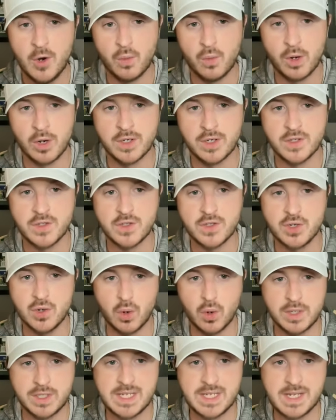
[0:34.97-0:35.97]
where it is
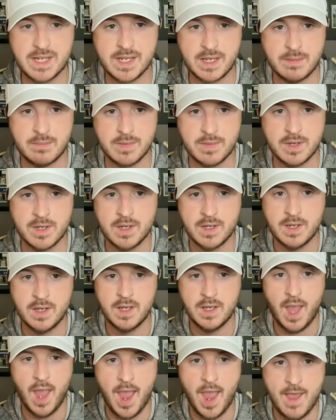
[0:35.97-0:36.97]
your team
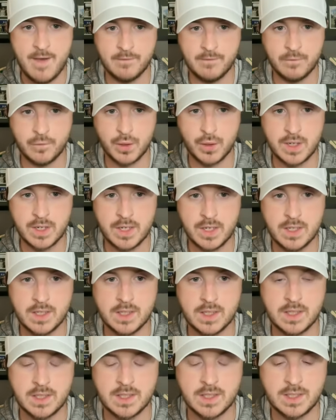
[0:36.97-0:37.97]
every
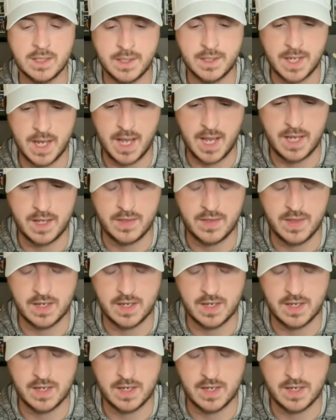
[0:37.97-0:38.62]
day.